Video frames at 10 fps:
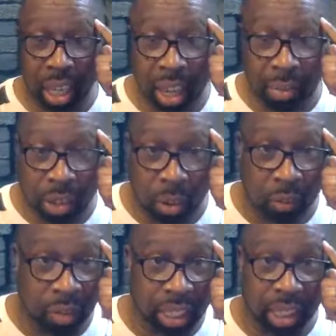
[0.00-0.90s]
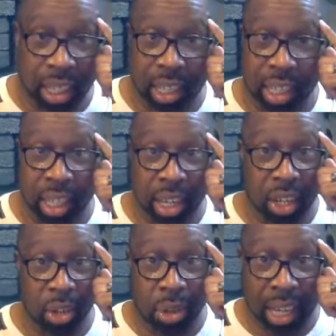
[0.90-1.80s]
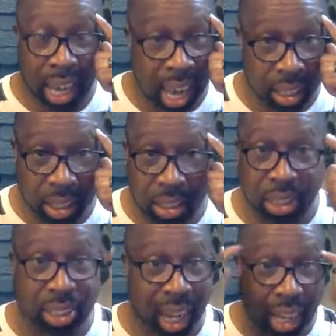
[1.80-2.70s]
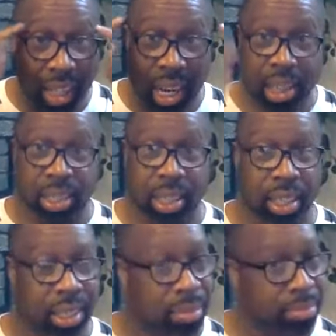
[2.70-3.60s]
even though physically you can handle psychologically